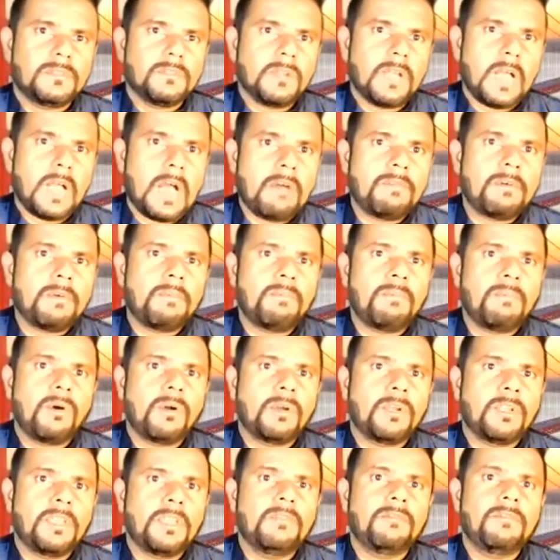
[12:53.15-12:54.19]
Our
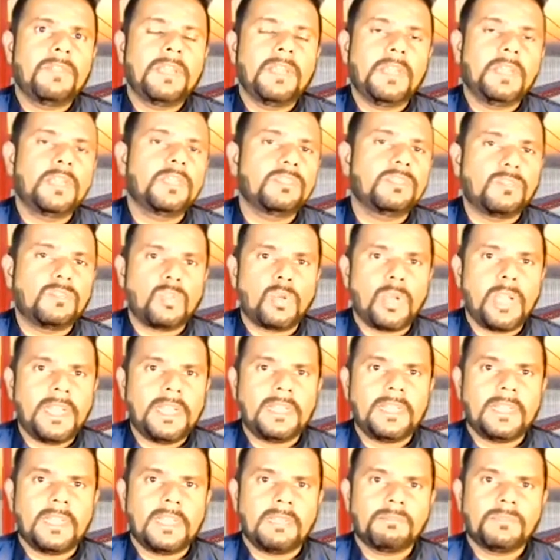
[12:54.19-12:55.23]
body, we need to train
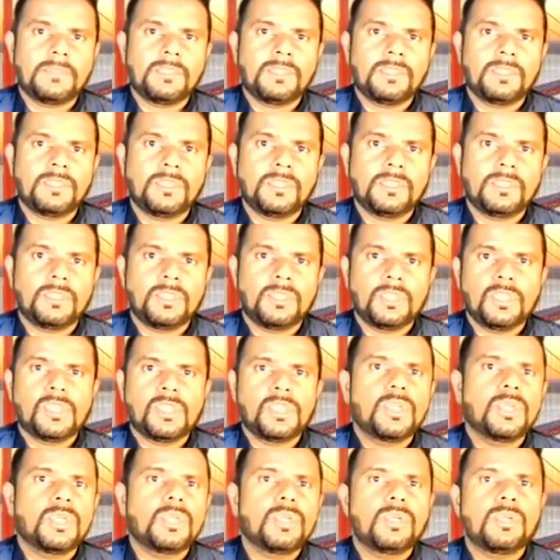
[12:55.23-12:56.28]
them
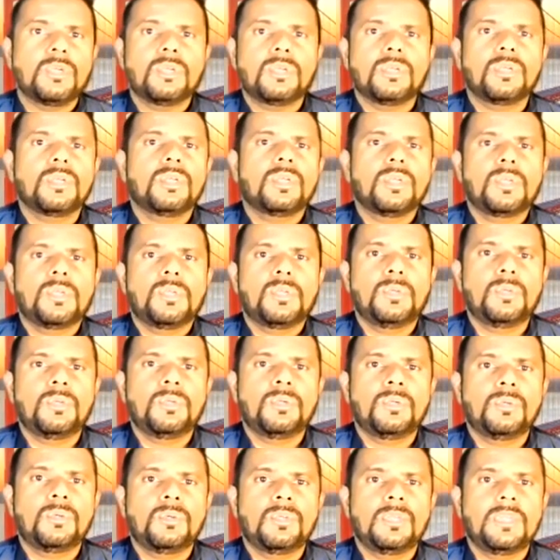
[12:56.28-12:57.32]

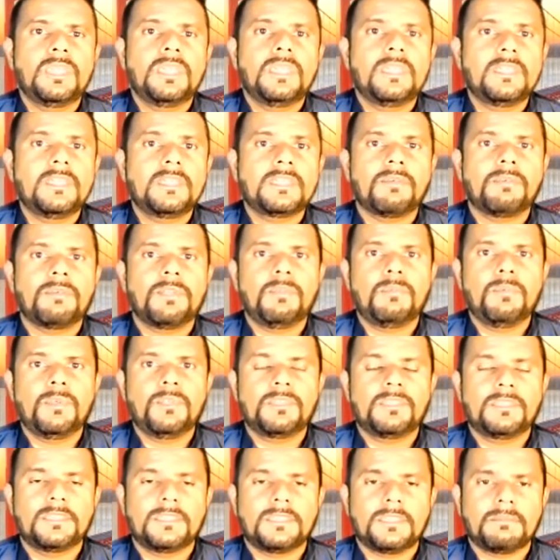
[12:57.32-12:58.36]
to increase our immune
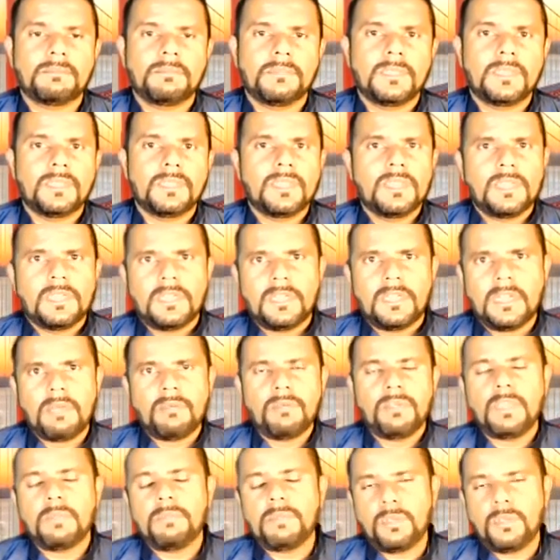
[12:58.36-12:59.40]
system. Now you
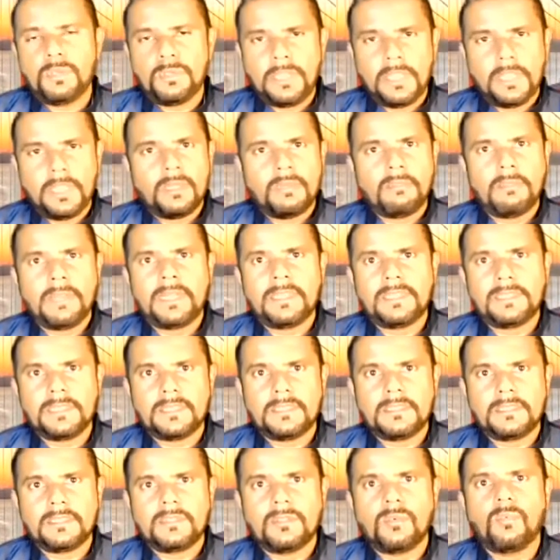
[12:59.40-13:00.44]
take a medicine.
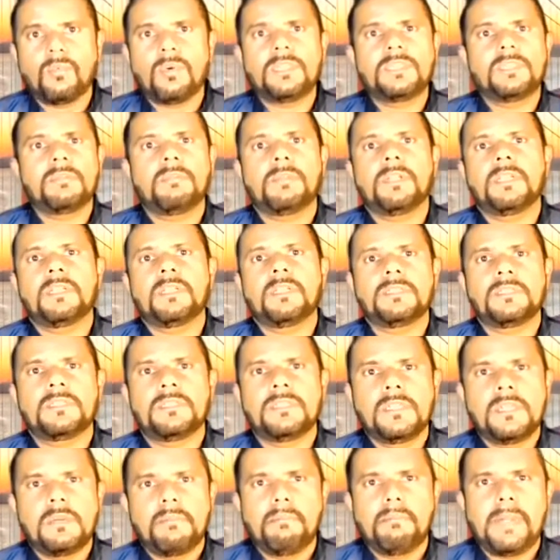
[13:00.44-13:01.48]
What's the
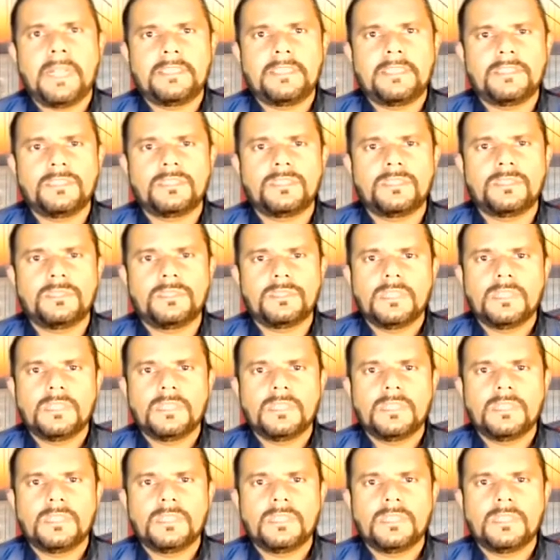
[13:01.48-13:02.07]
medicines do?